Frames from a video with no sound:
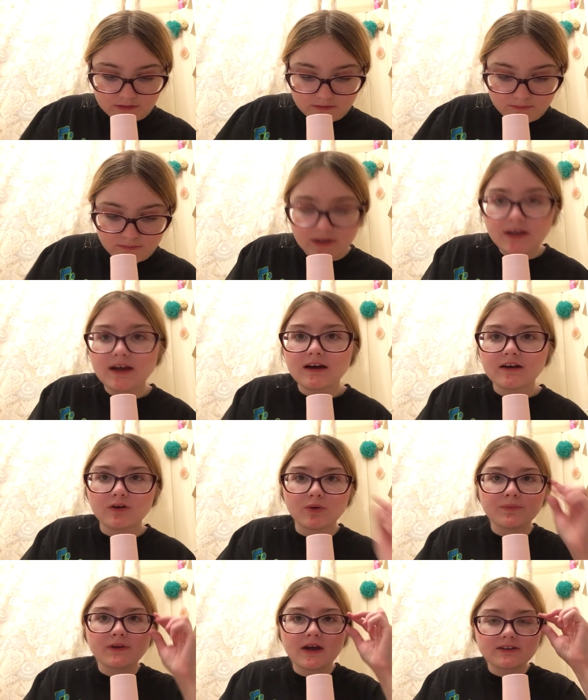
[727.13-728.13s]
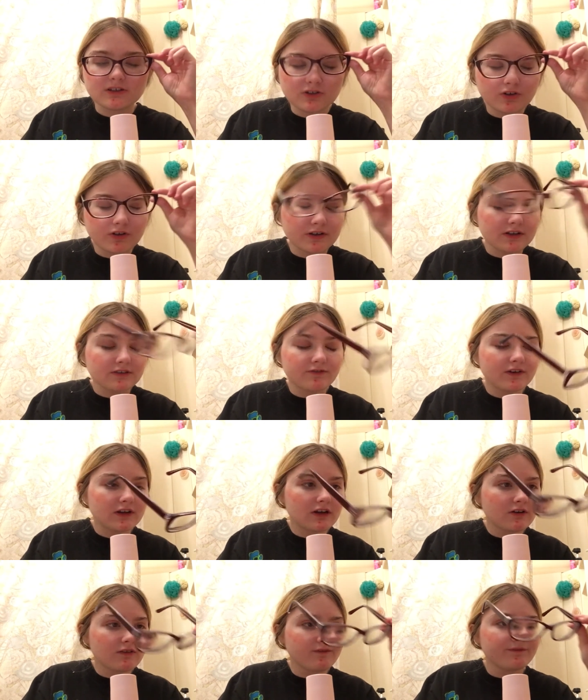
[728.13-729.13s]
But yeah, hope you guys enjoyed this
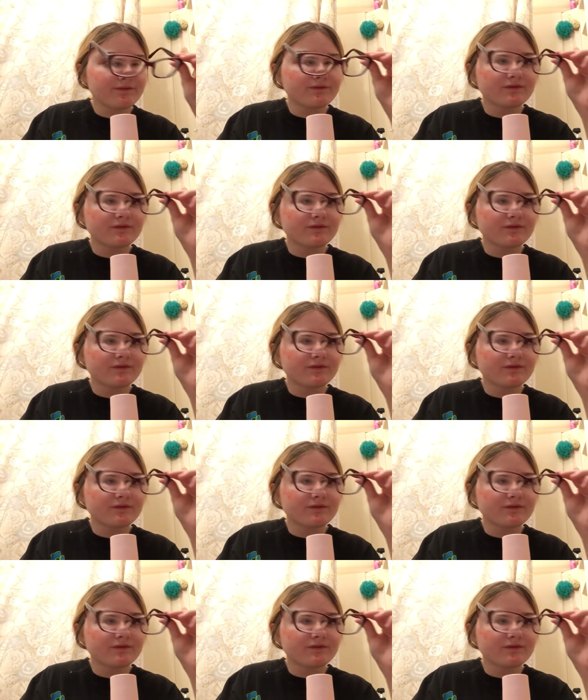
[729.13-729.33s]
video.